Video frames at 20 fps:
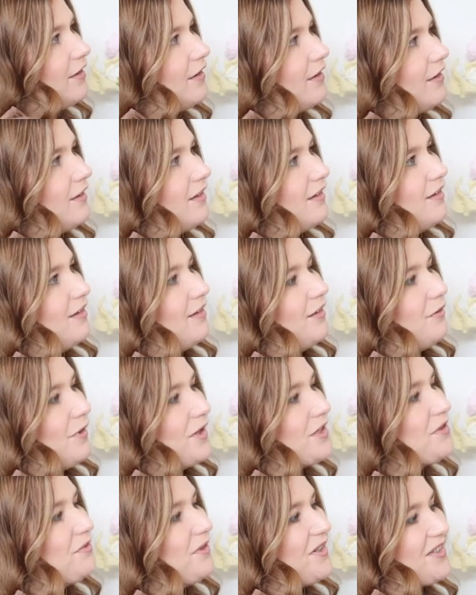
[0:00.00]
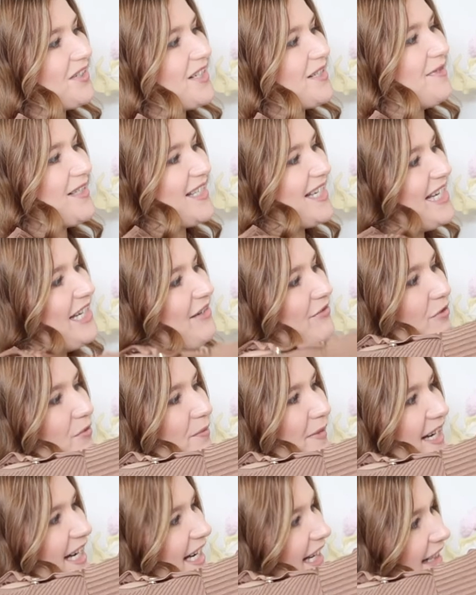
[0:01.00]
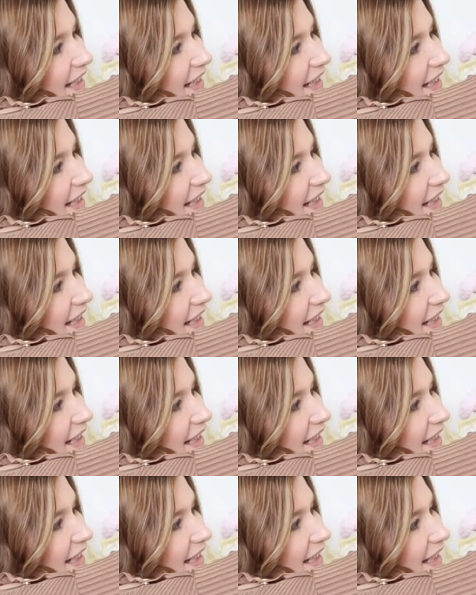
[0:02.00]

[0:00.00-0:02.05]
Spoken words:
I wonder what Christmas Eve will be.